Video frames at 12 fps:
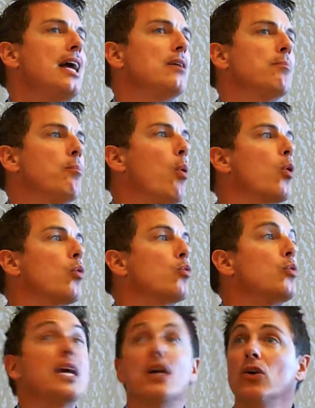more
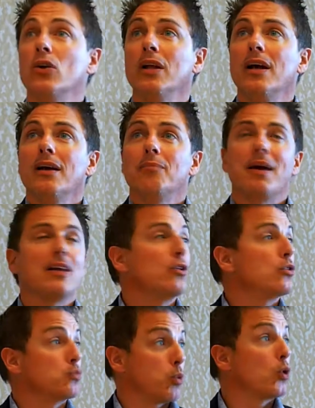real, made
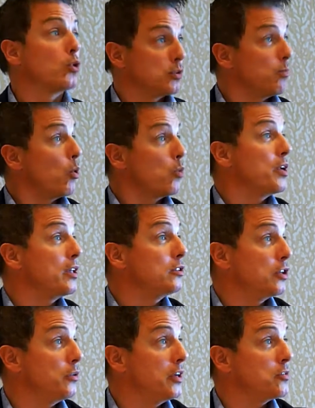those worlds more real
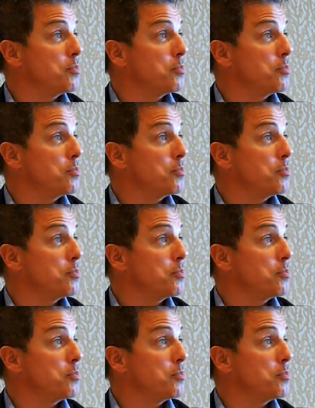to us,